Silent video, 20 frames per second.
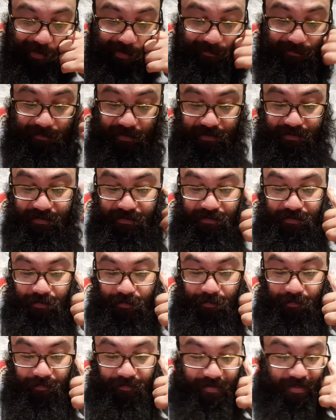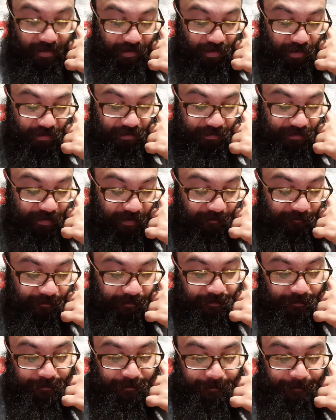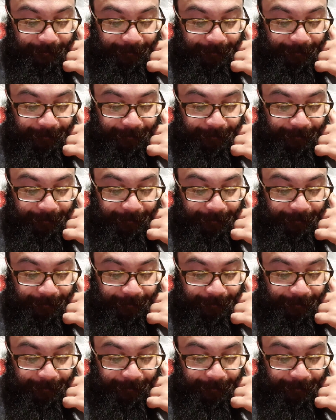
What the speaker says: firearms license and all that kind of stuff.